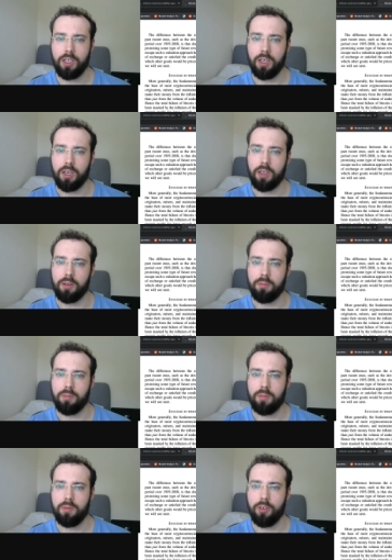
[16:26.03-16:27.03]
um,
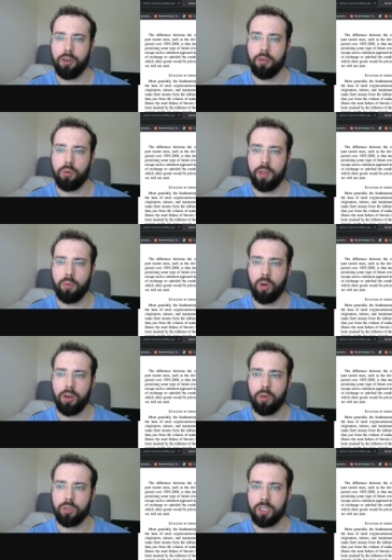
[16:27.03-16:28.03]
you know, or they weren't
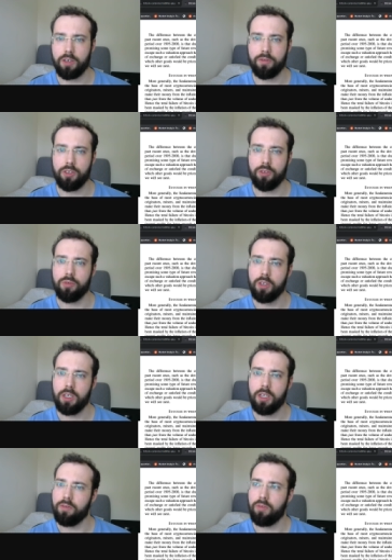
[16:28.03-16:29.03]
old enough to
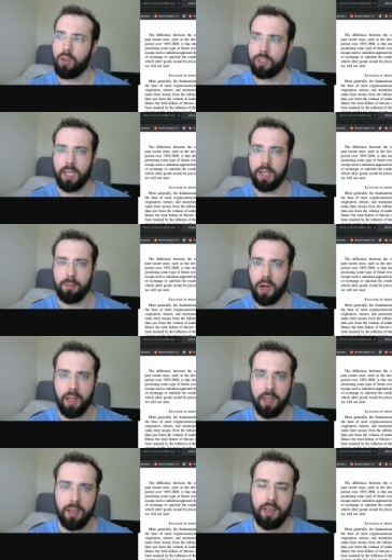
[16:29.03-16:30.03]
have lost any money
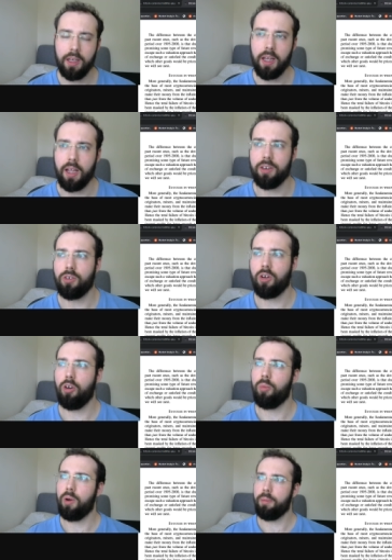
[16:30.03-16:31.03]
in dot com
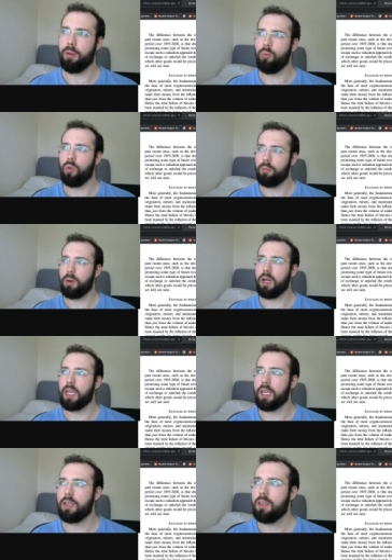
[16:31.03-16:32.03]
where people were
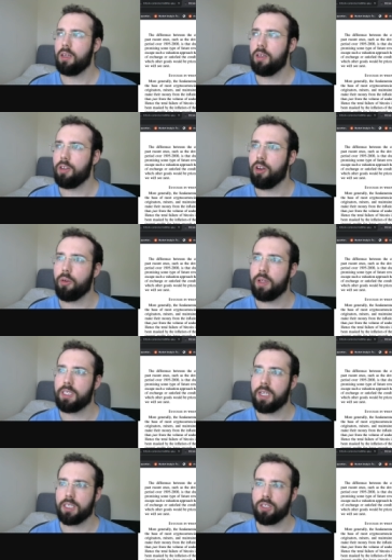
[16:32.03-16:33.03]
buying, you know,
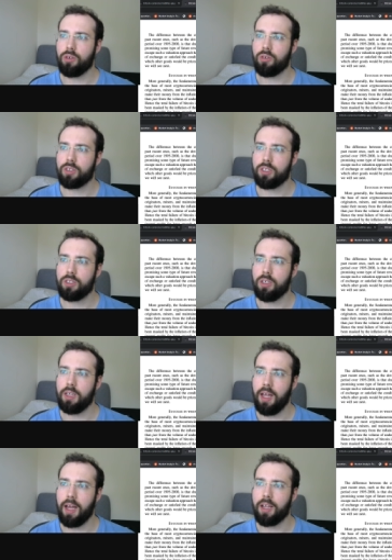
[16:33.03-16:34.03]
internet stocks that
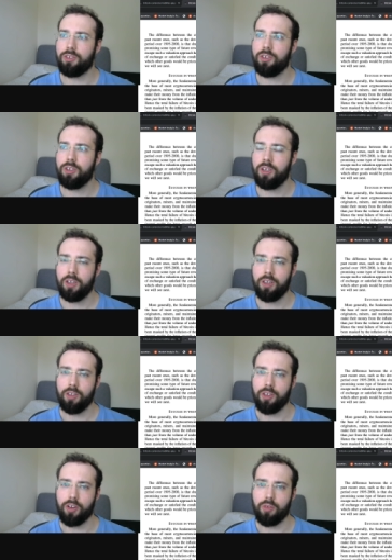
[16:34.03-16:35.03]
had,
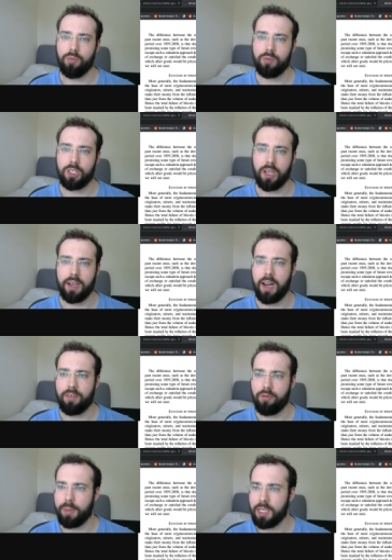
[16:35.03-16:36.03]
you know, started out
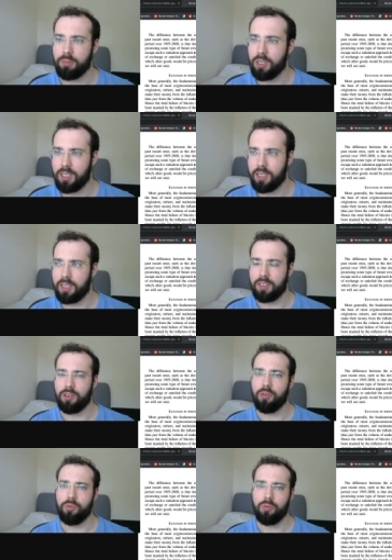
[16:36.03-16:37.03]
of a basement and had no,